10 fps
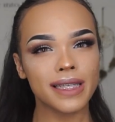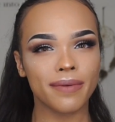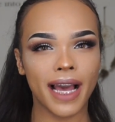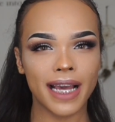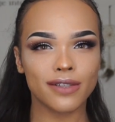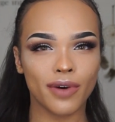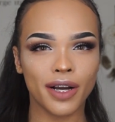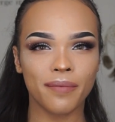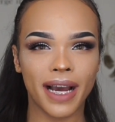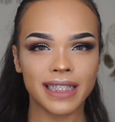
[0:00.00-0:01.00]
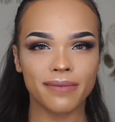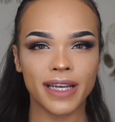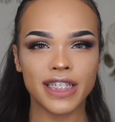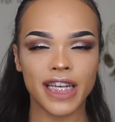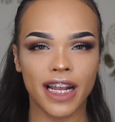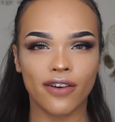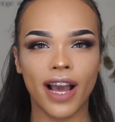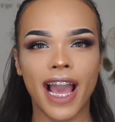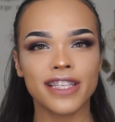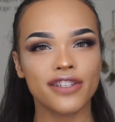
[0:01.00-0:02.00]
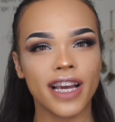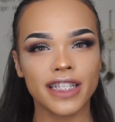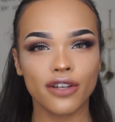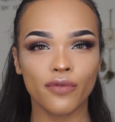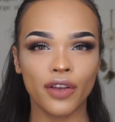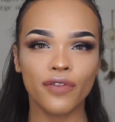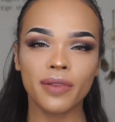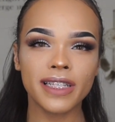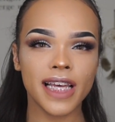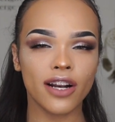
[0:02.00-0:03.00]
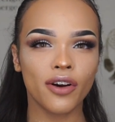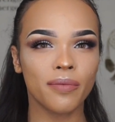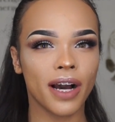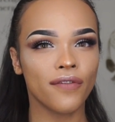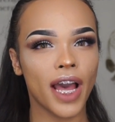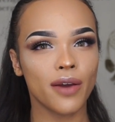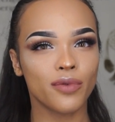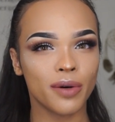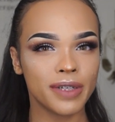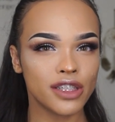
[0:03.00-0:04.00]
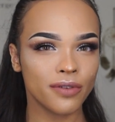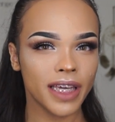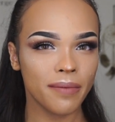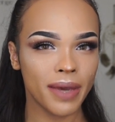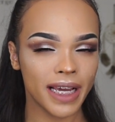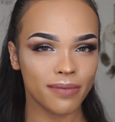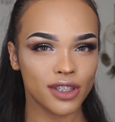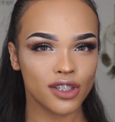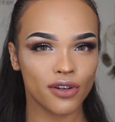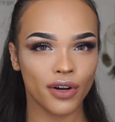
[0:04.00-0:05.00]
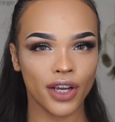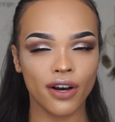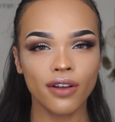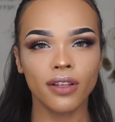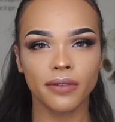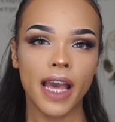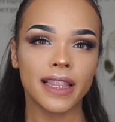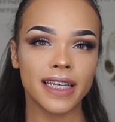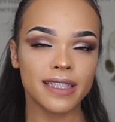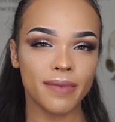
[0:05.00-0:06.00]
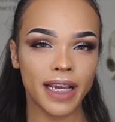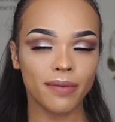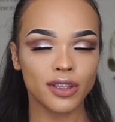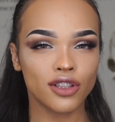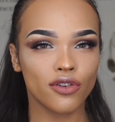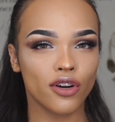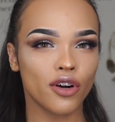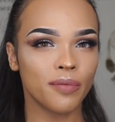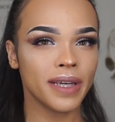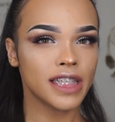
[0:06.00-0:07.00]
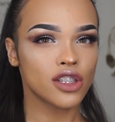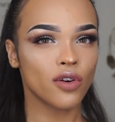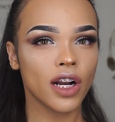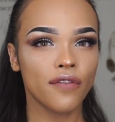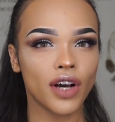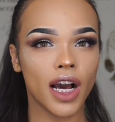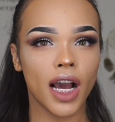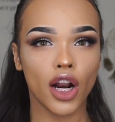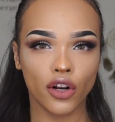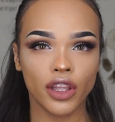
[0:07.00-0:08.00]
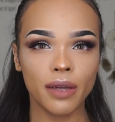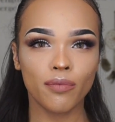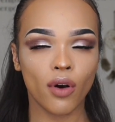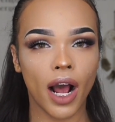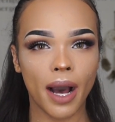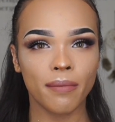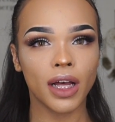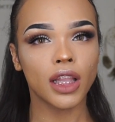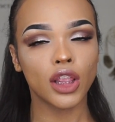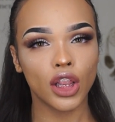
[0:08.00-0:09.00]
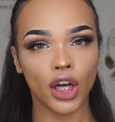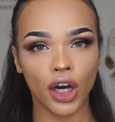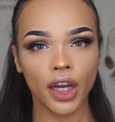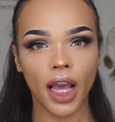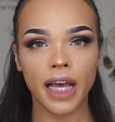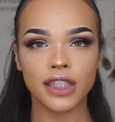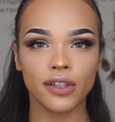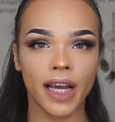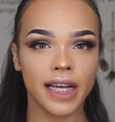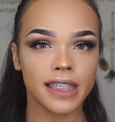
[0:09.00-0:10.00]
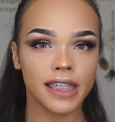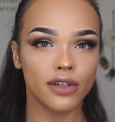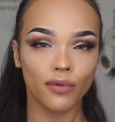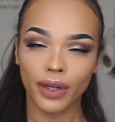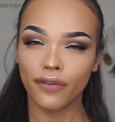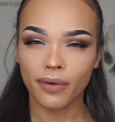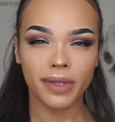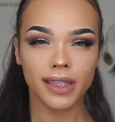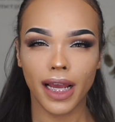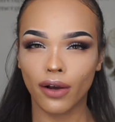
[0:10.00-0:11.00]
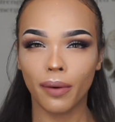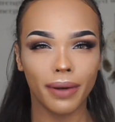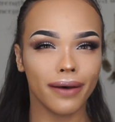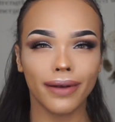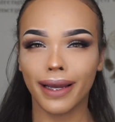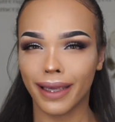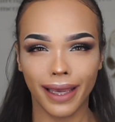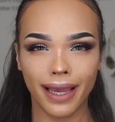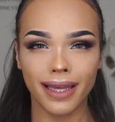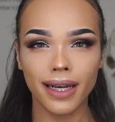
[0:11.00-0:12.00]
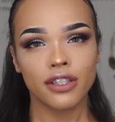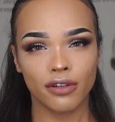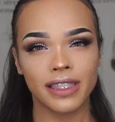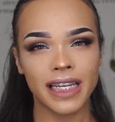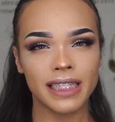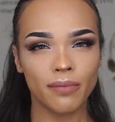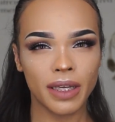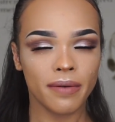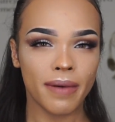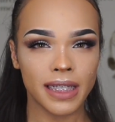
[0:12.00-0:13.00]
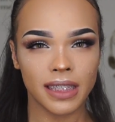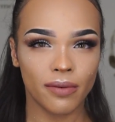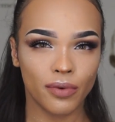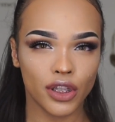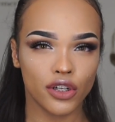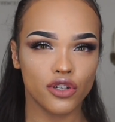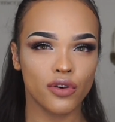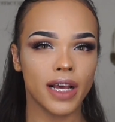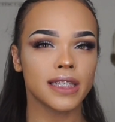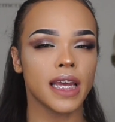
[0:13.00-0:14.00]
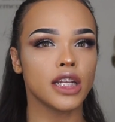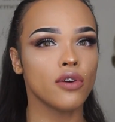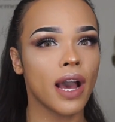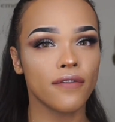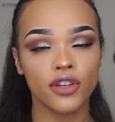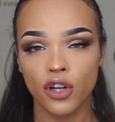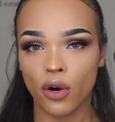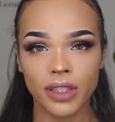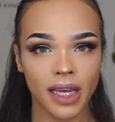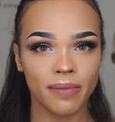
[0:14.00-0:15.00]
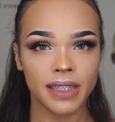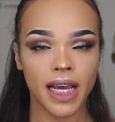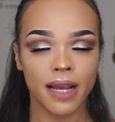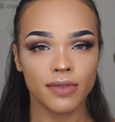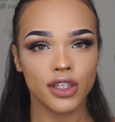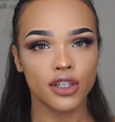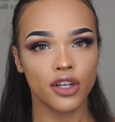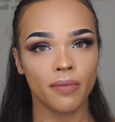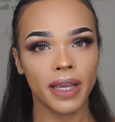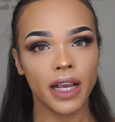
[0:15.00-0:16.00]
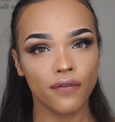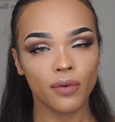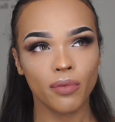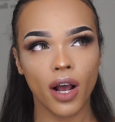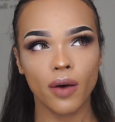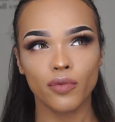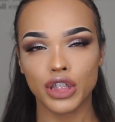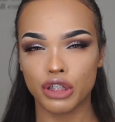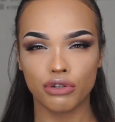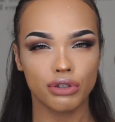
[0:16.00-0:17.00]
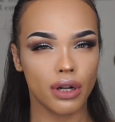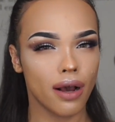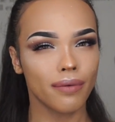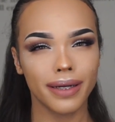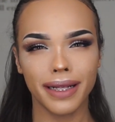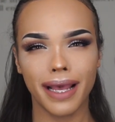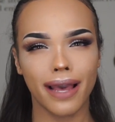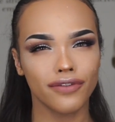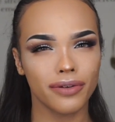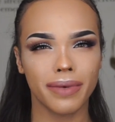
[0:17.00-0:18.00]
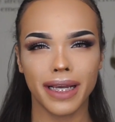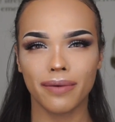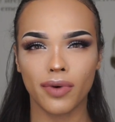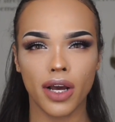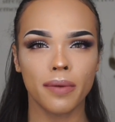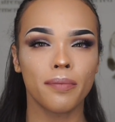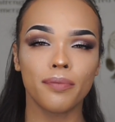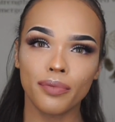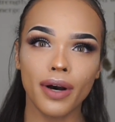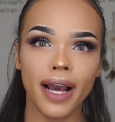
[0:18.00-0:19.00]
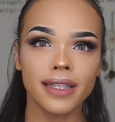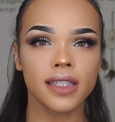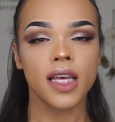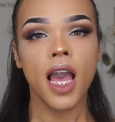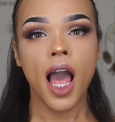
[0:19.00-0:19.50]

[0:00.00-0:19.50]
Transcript: up guys, welcome back to my channel. As you guys can read from the title above, I will be doing a makeup tutorial. This makeup tutorial will be sort of a early prom look, as you guys can read from the title above again. So say something messed up with your dress and you have no type of time to do your makeup for prom, which you should already have your makeup on, but